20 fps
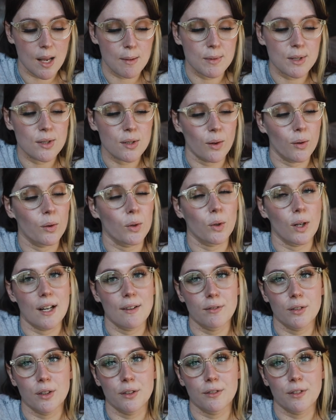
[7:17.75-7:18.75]
I'm so
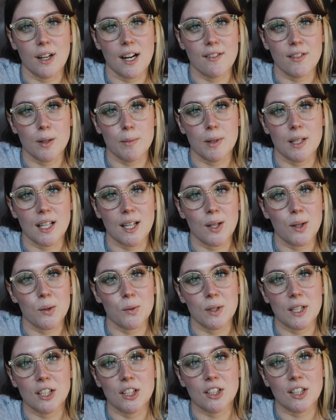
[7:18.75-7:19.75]
grateful for everybody
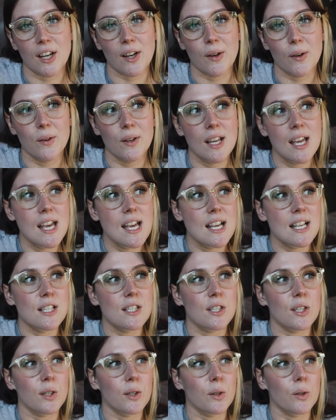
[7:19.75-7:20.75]
who reached out
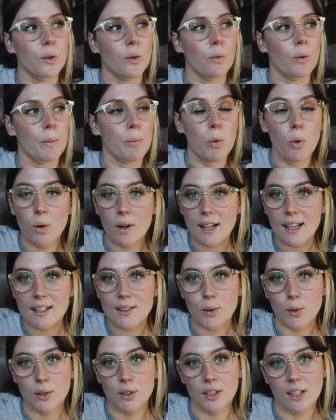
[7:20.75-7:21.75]
to report
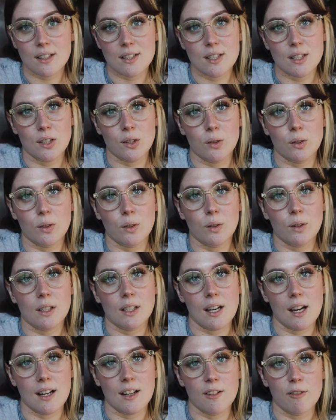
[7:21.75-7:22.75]
it or just to
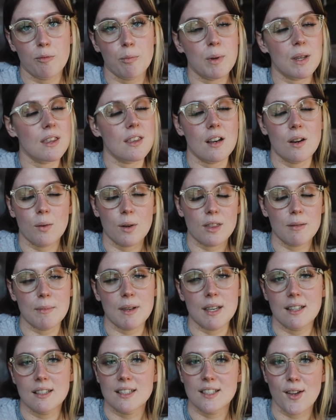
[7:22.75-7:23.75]
kind of be there with
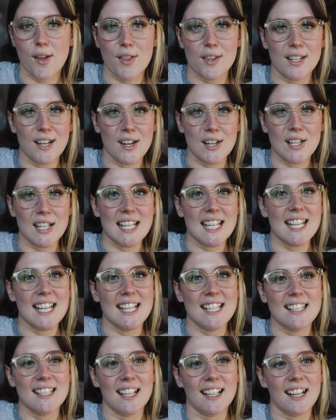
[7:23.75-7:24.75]
me in solidarity
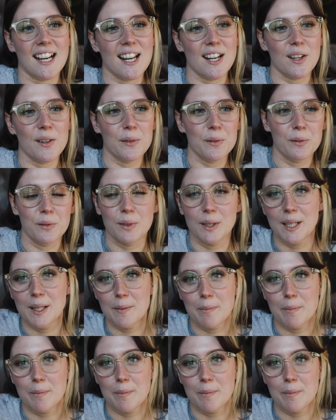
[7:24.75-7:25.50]
as I kind of